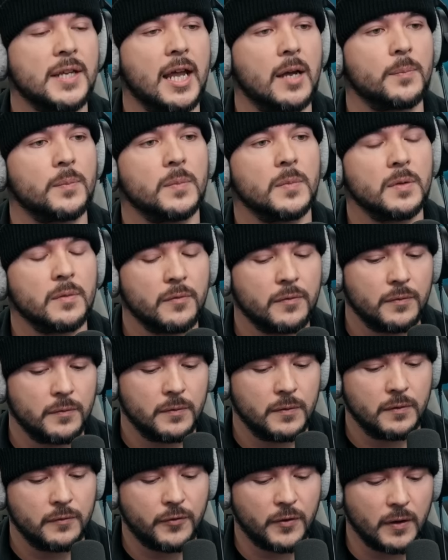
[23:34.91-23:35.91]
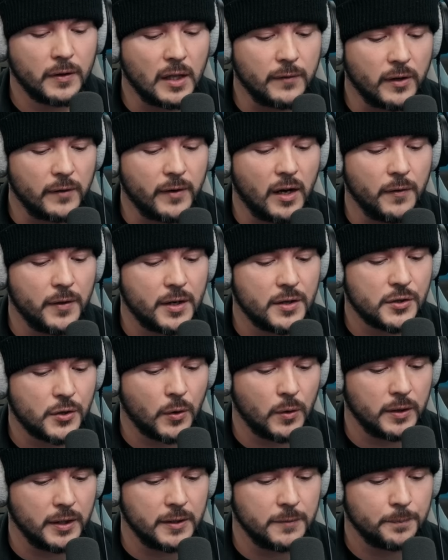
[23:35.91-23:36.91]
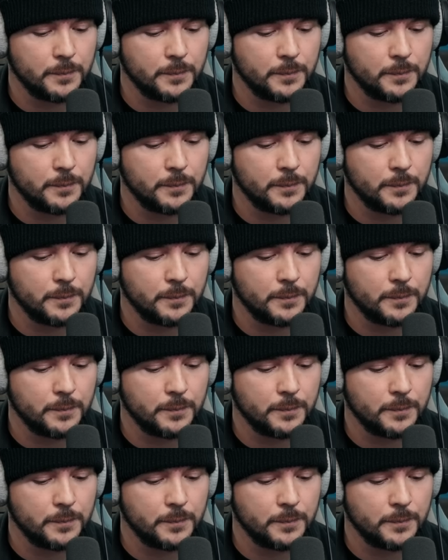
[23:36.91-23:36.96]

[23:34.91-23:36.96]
Sam. For the if love of doesn't take holy.